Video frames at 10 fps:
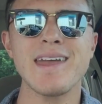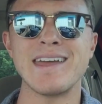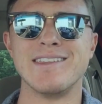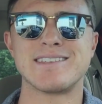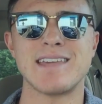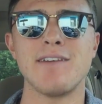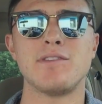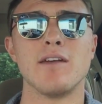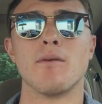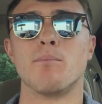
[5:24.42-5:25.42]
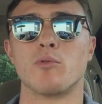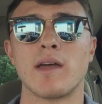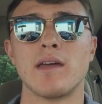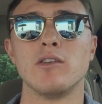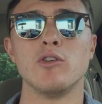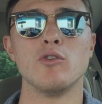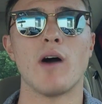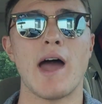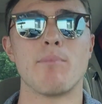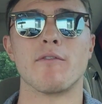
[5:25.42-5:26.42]
and the safety of a brand new
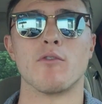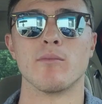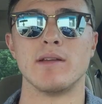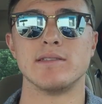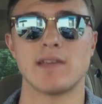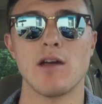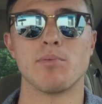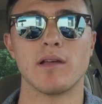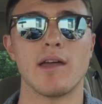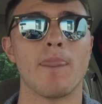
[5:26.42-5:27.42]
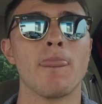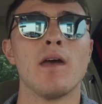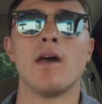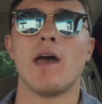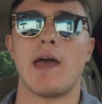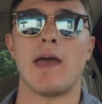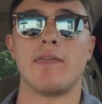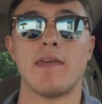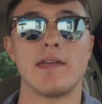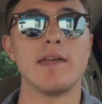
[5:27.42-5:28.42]
high performance airplane.
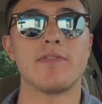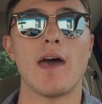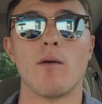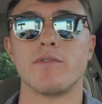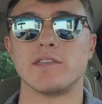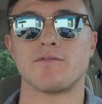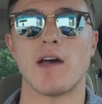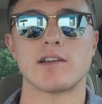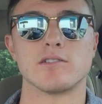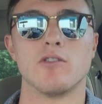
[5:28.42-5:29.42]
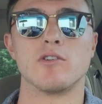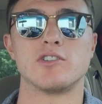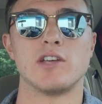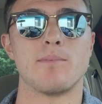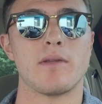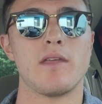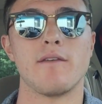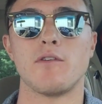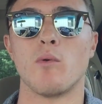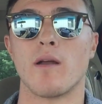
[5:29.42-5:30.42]
And they get that with this fractional ownership. And then
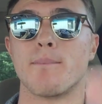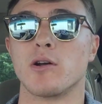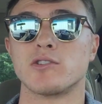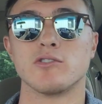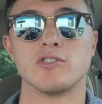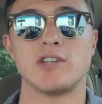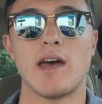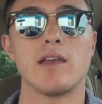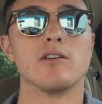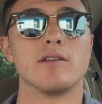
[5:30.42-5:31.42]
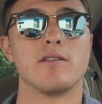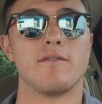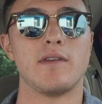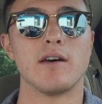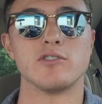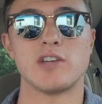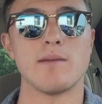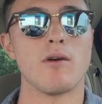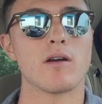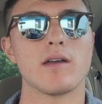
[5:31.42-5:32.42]
if you want a personal jet, you're into the
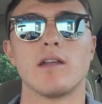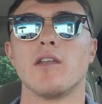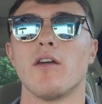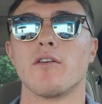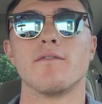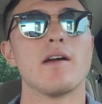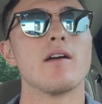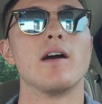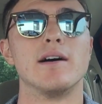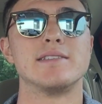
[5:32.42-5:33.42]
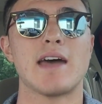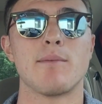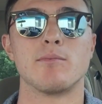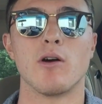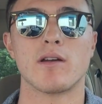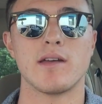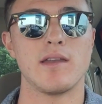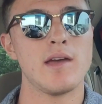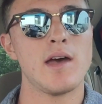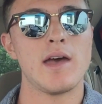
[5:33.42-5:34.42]
VLJ market, another very untapped
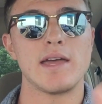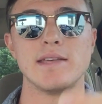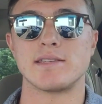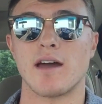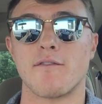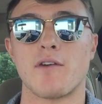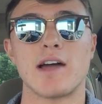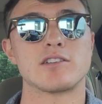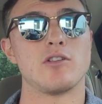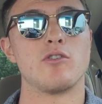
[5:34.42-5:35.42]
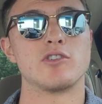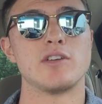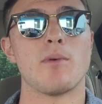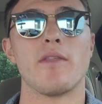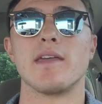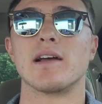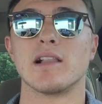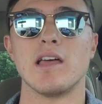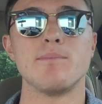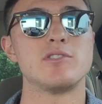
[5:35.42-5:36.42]
market. He's got a fractional ownership on the
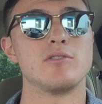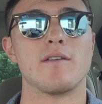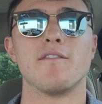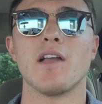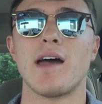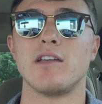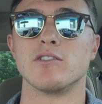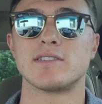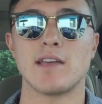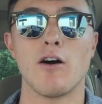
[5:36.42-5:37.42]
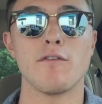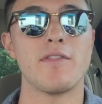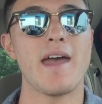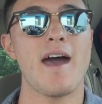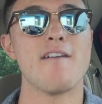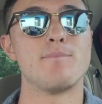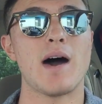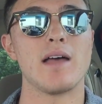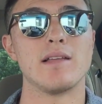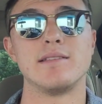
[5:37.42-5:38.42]
Eclipse. You can fly it yourself. They have
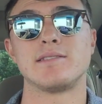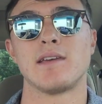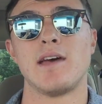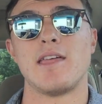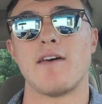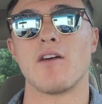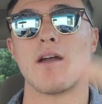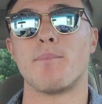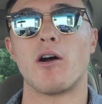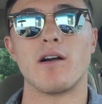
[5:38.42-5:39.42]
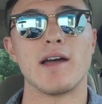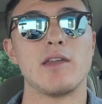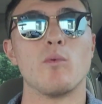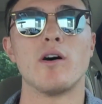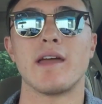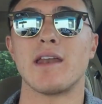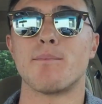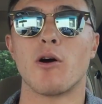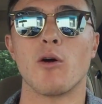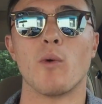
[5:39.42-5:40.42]
pilots. They've got a Part 91 and a
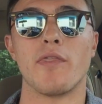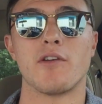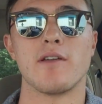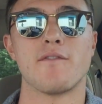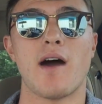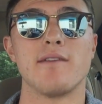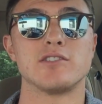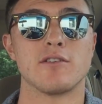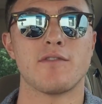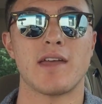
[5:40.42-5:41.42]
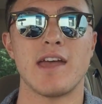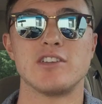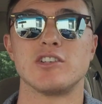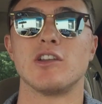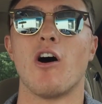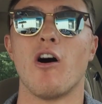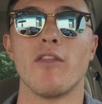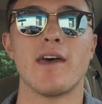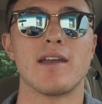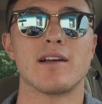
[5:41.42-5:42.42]
Part 135 certification
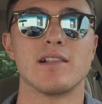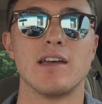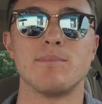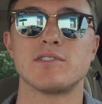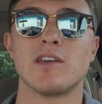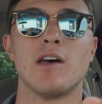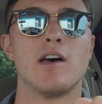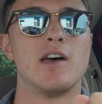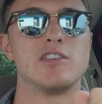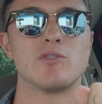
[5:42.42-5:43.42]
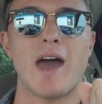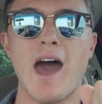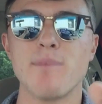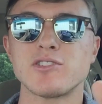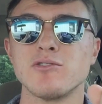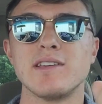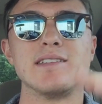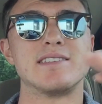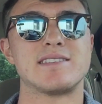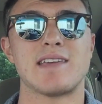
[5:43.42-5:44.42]
on that Eclipse. So absolutely
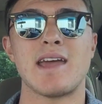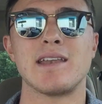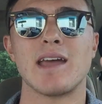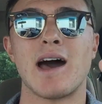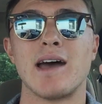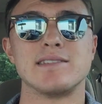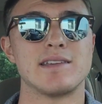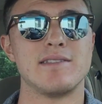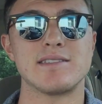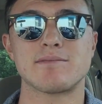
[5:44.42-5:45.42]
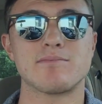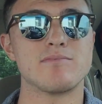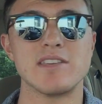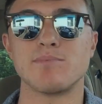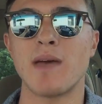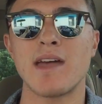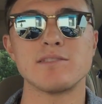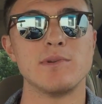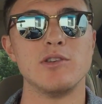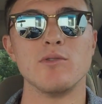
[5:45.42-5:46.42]
insane, guys. And this
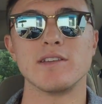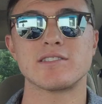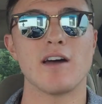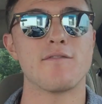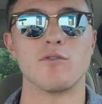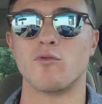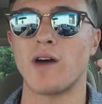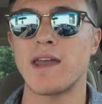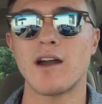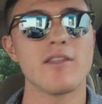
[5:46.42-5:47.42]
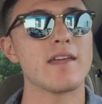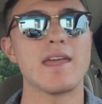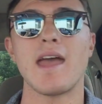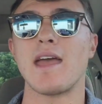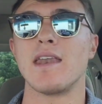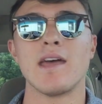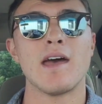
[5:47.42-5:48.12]
man's been doing stuff right out of the gate,